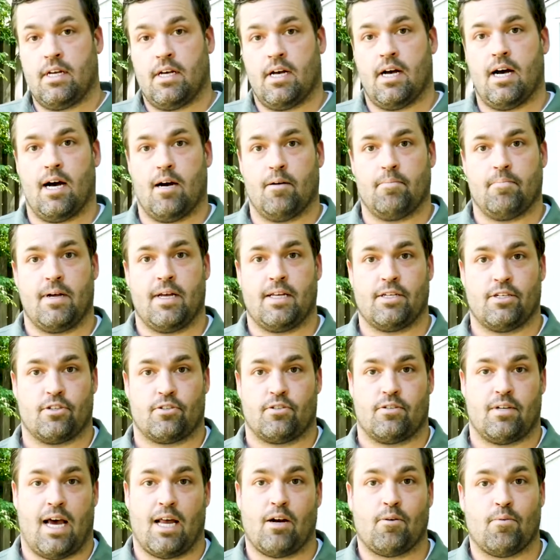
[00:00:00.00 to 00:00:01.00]
and
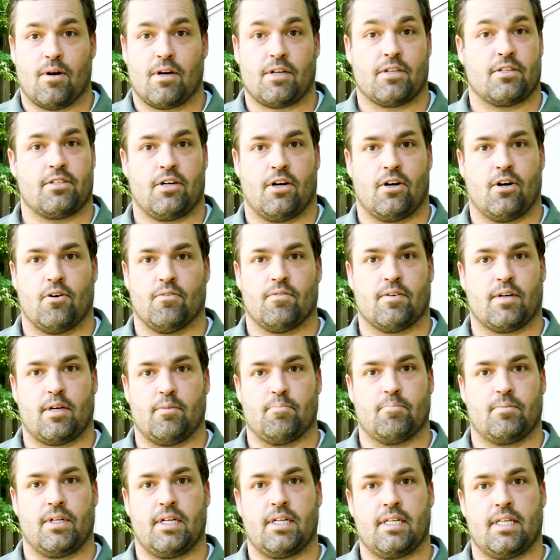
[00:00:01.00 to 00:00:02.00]
just I don't want to start over
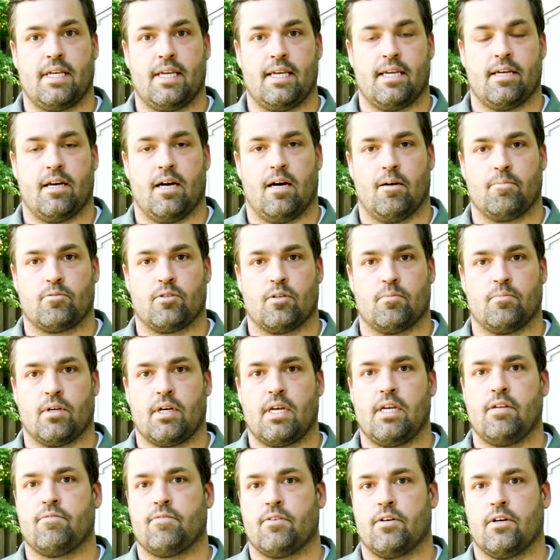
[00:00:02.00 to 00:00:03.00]
completely, so I'm
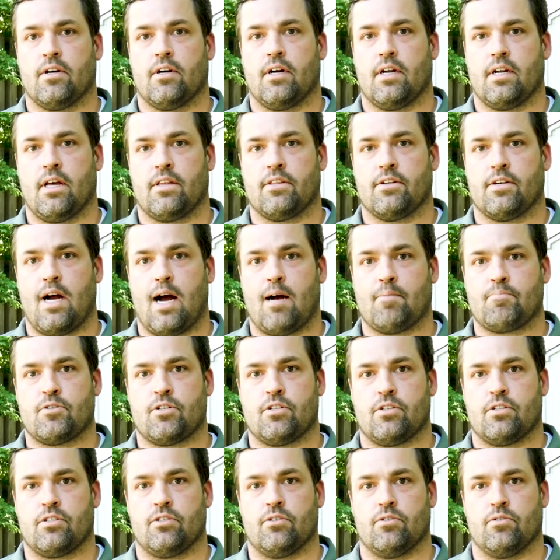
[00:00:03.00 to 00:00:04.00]
looking for another
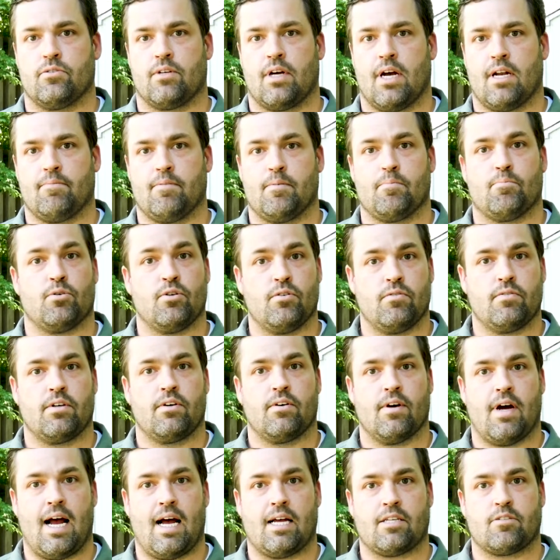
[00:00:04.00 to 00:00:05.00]
option to kind of improve the
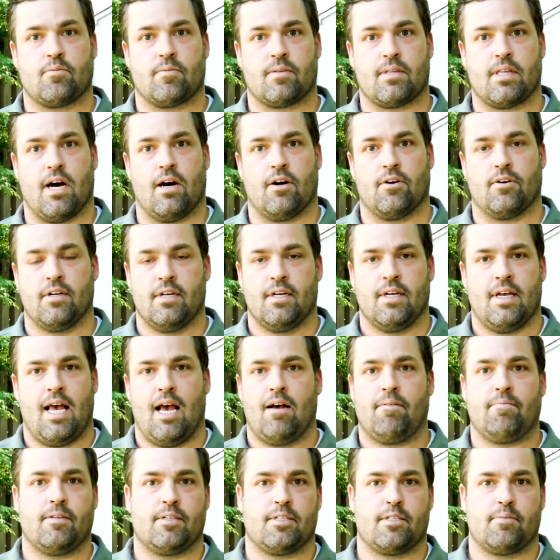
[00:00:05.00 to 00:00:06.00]
grass without
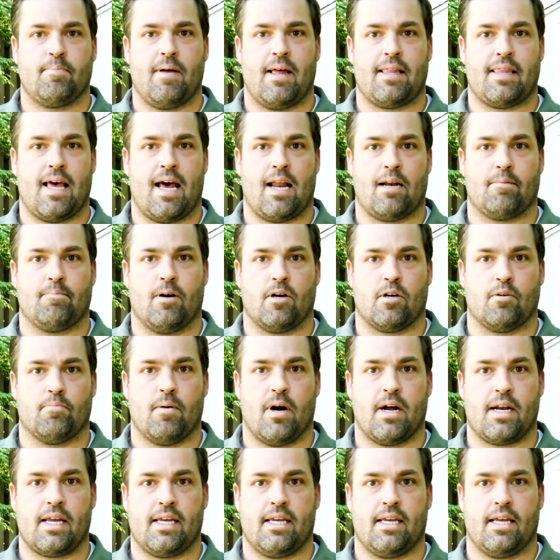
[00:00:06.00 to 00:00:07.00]
having to spend that amount of
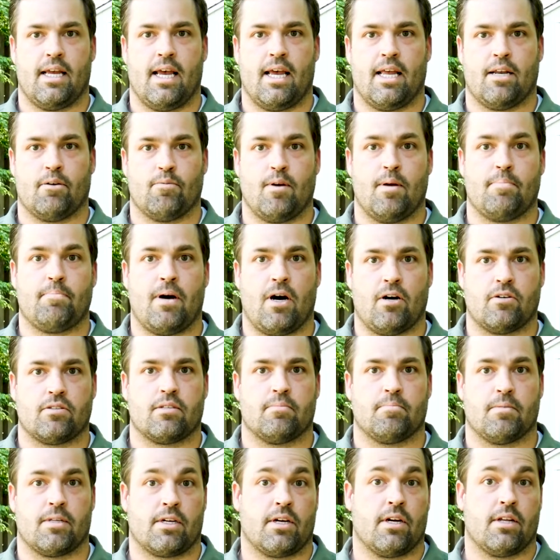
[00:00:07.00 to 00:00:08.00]
money and rip out
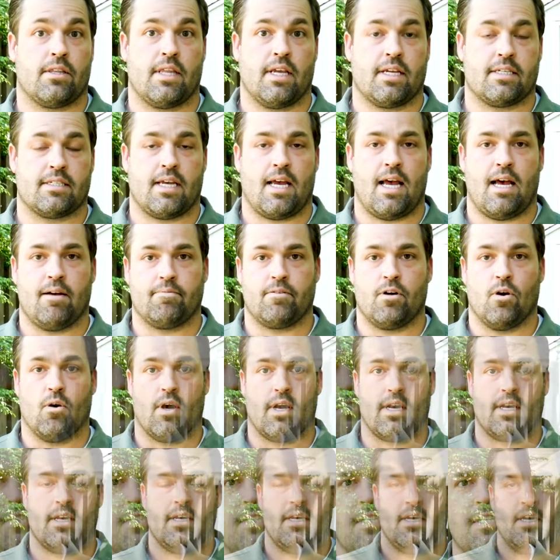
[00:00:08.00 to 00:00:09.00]
some of the good things I have
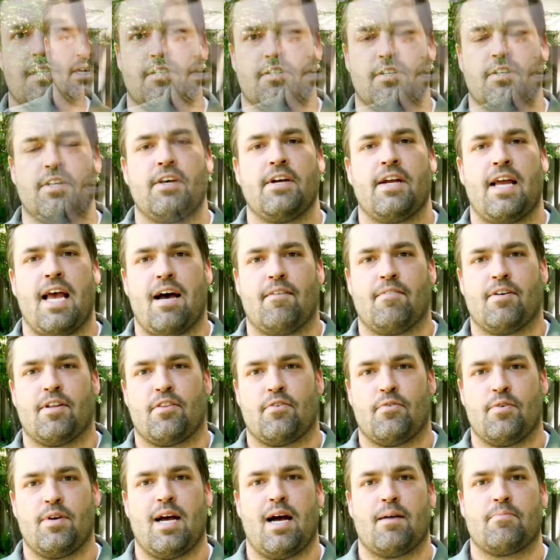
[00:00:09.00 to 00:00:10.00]
going. So there you have it,
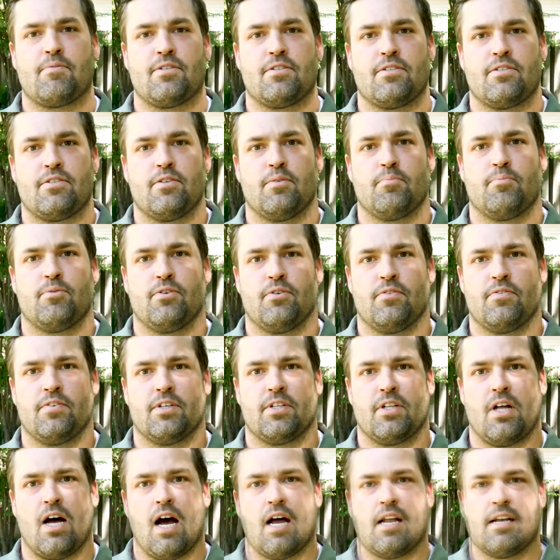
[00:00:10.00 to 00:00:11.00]
3 options to improve
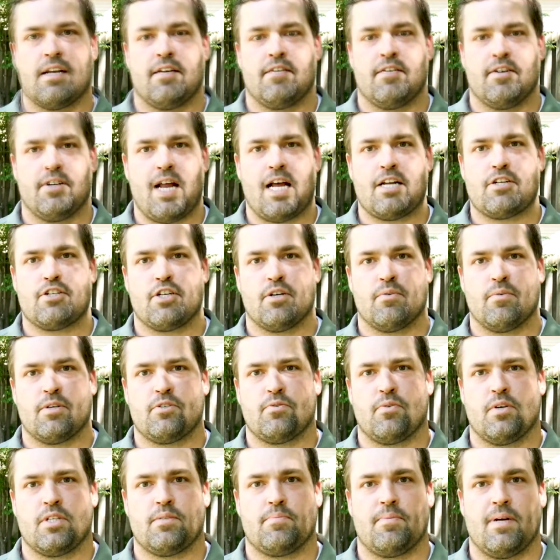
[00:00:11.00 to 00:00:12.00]
your lawn. If you're not sure
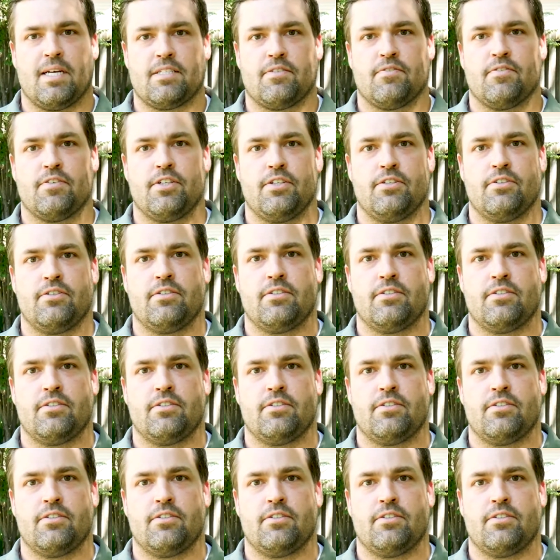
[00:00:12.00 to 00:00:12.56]
which one's best for you,